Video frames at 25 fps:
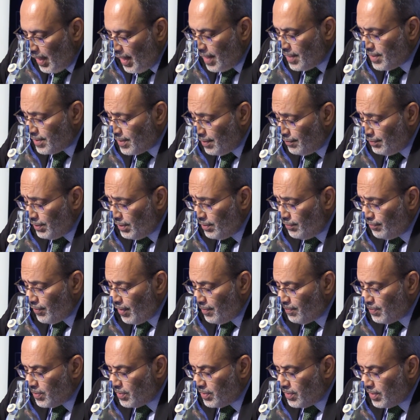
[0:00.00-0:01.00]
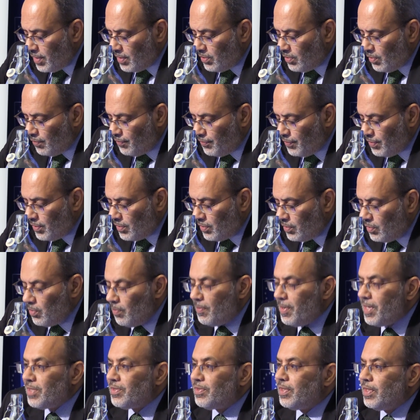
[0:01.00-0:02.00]
and 75% of its
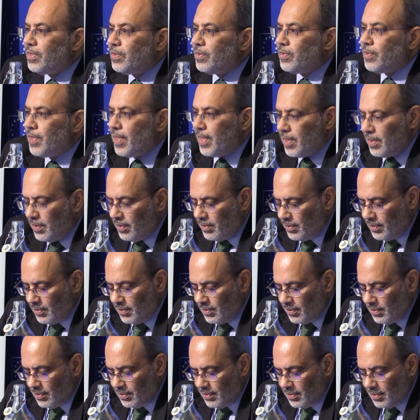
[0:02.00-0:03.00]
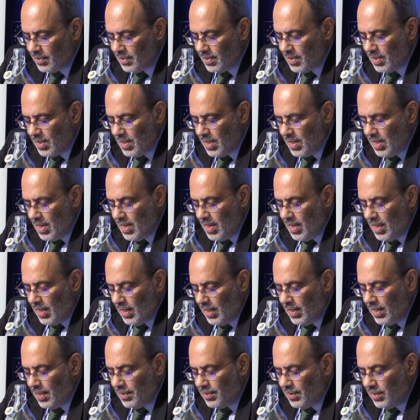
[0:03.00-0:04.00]
domestic trade.
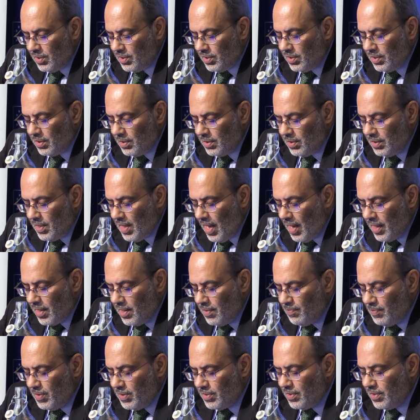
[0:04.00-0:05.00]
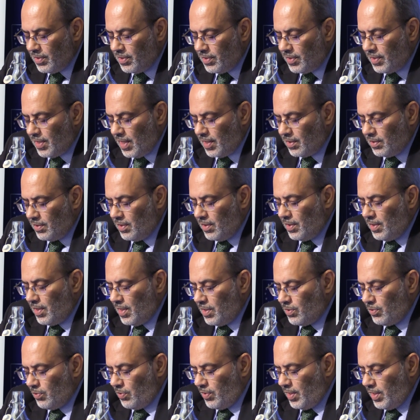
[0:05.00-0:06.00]
In addition, the agribusiness sector
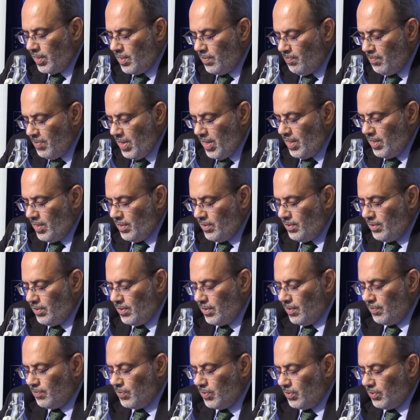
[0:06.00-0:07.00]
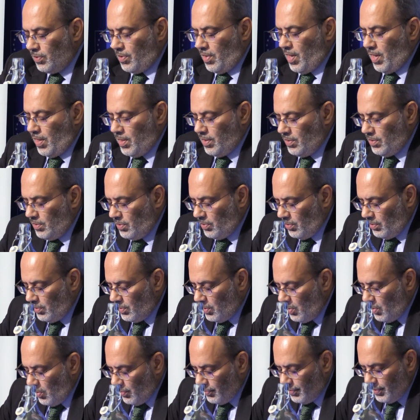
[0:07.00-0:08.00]
has already made some strides on
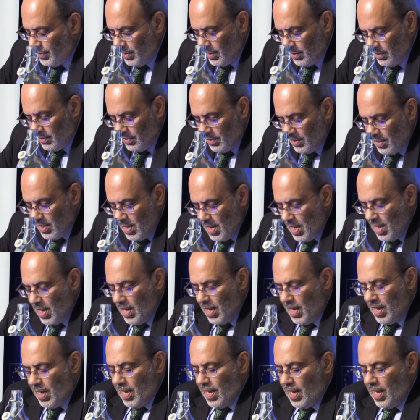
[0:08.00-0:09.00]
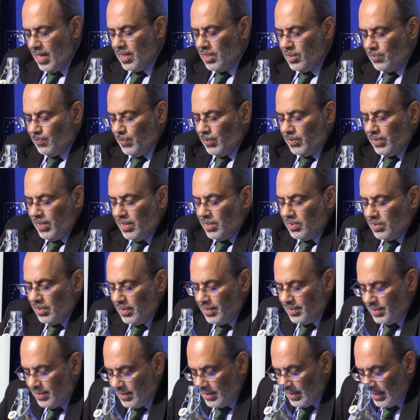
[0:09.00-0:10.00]
the continent and its
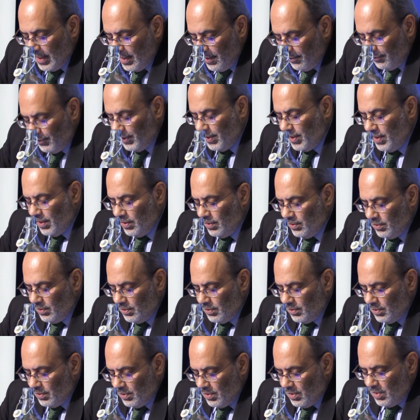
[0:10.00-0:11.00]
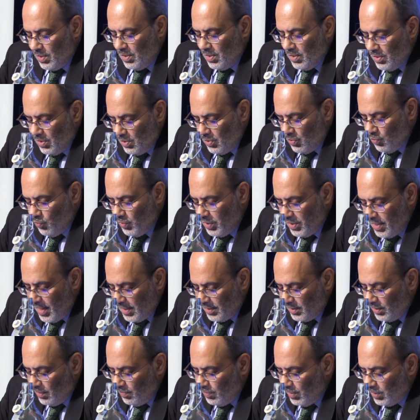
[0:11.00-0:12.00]
potential is significant, with
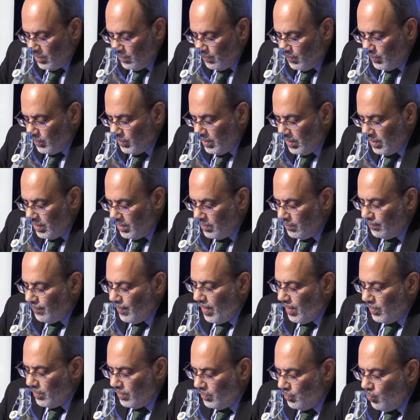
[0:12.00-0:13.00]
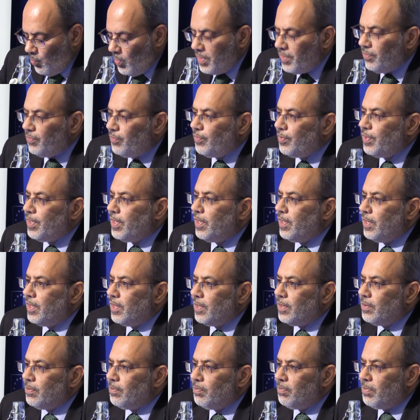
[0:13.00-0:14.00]
estimates putting its value at 1
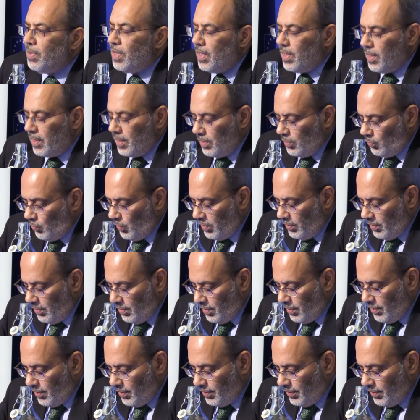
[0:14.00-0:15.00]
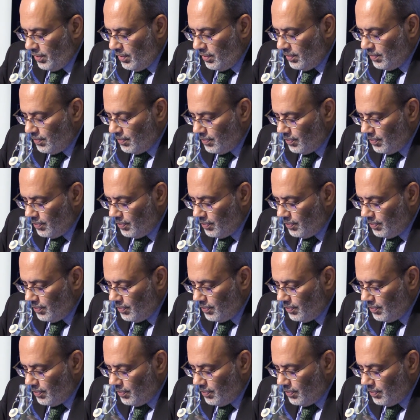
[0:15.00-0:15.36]
trillion by 2030.